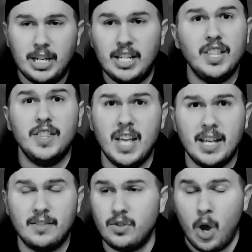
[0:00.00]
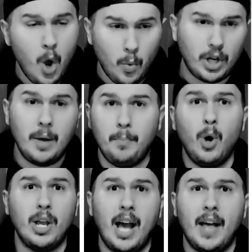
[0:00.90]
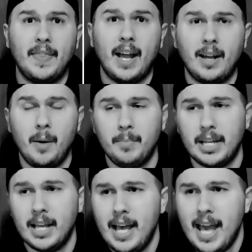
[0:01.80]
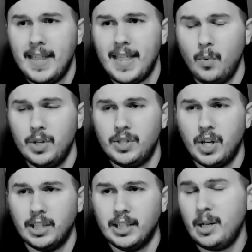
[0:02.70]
did this, and so we're going to boycott that company. And that was a little